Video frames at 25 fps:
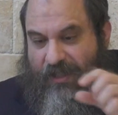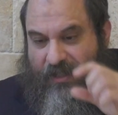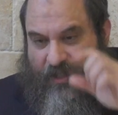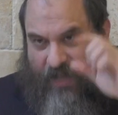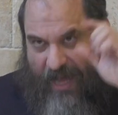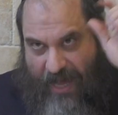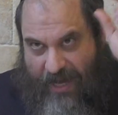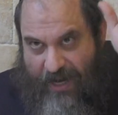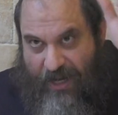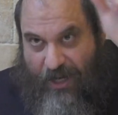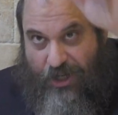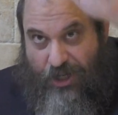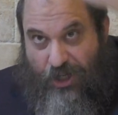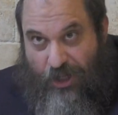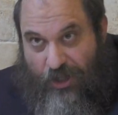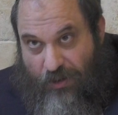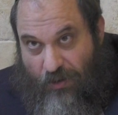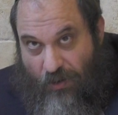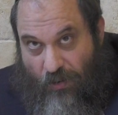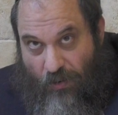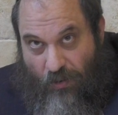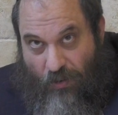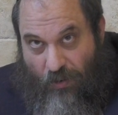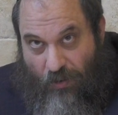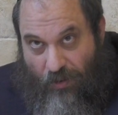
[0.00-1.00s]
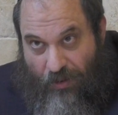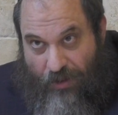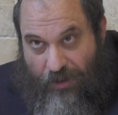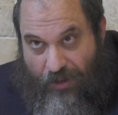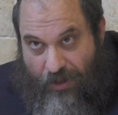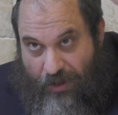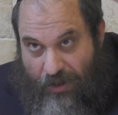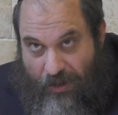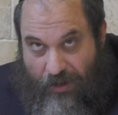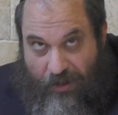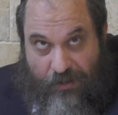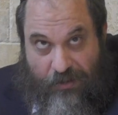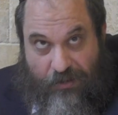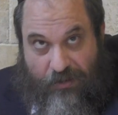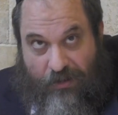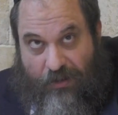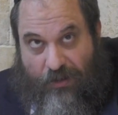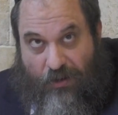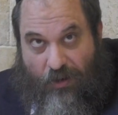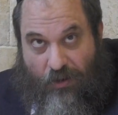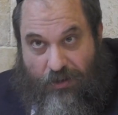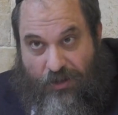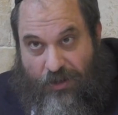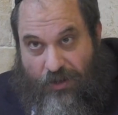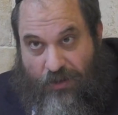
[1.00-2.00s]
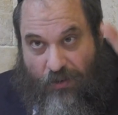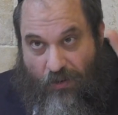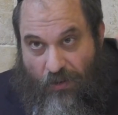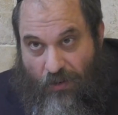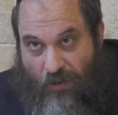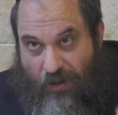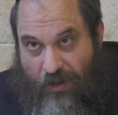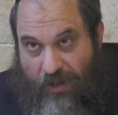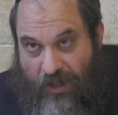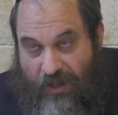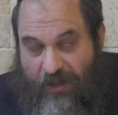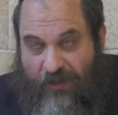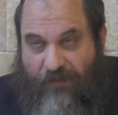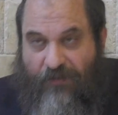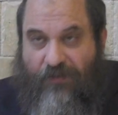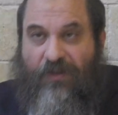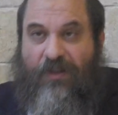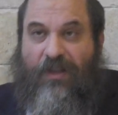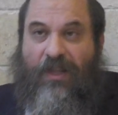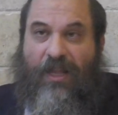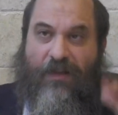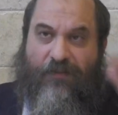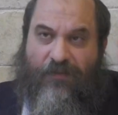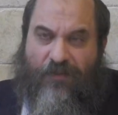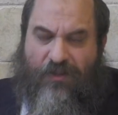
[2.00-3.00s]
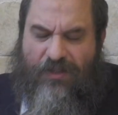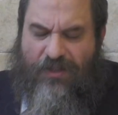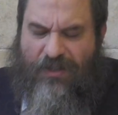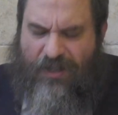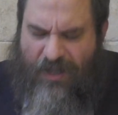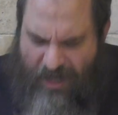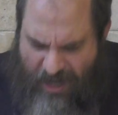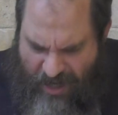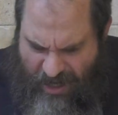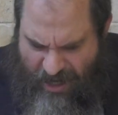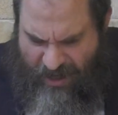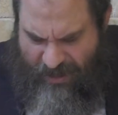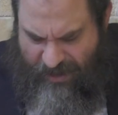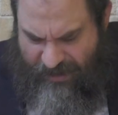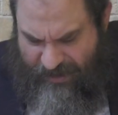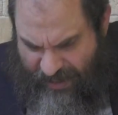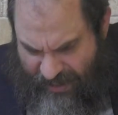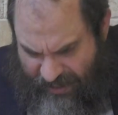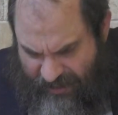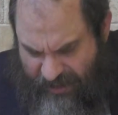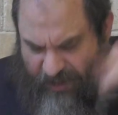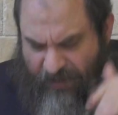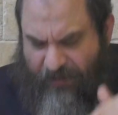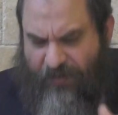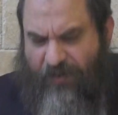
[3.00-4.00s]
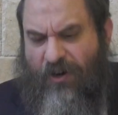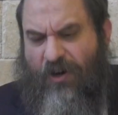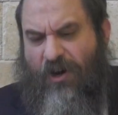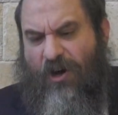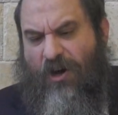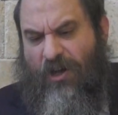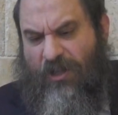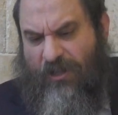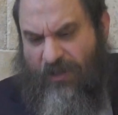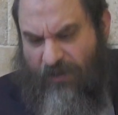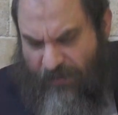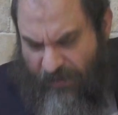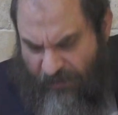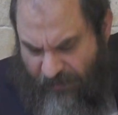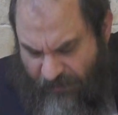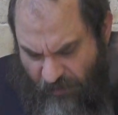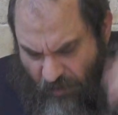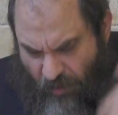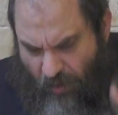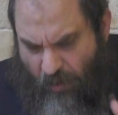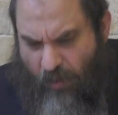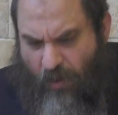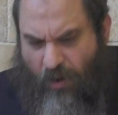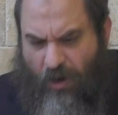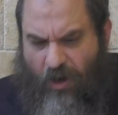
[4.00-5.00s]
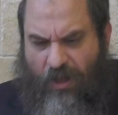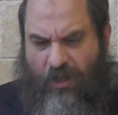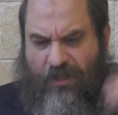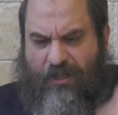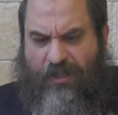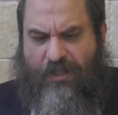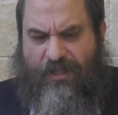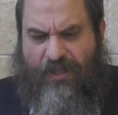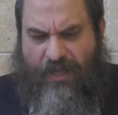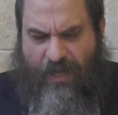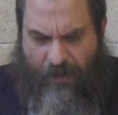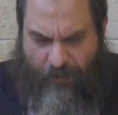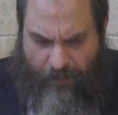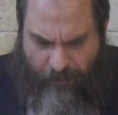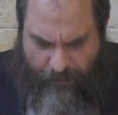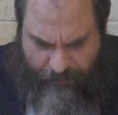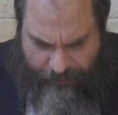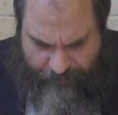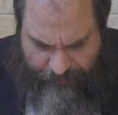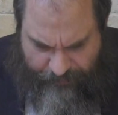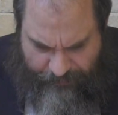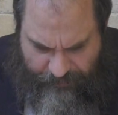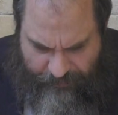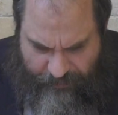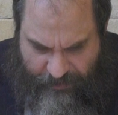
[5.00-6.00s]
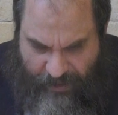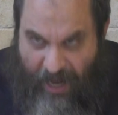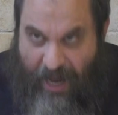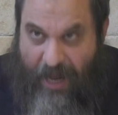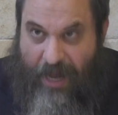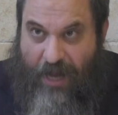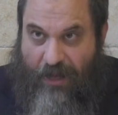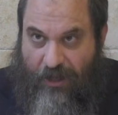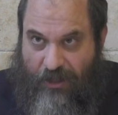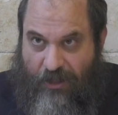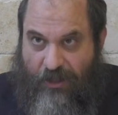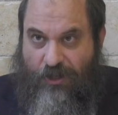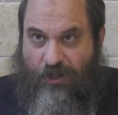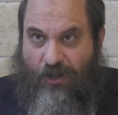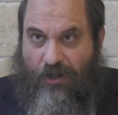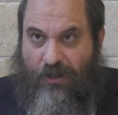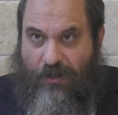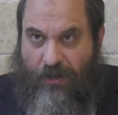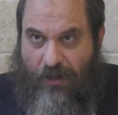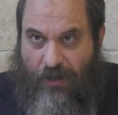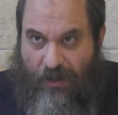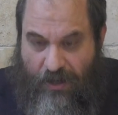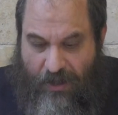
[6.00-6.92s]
energy to goes through all the different levels, 10 sefirot of the 4 worlds, etc. Okay, understood?